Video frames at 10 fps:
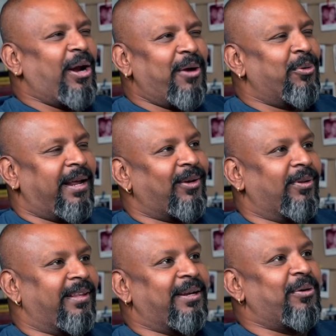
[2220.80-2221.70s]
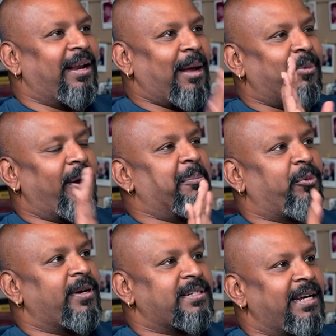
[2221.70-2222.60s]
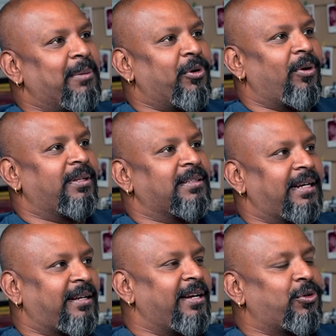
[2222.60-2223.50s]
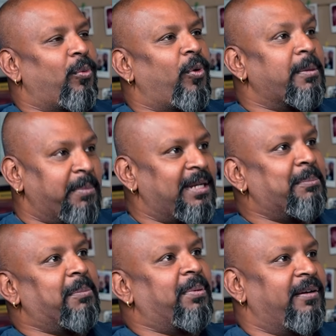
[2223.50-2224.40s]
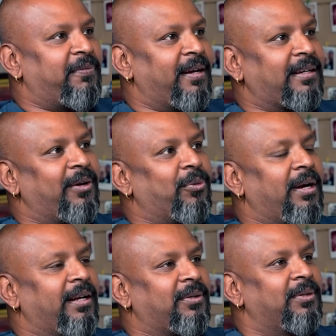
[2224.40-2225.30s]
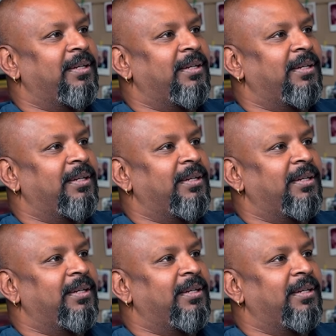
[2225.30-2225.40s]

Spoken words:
don't like all that, I'm quite shy about all this. I try to avoid meeting people, in fact. I don't like to.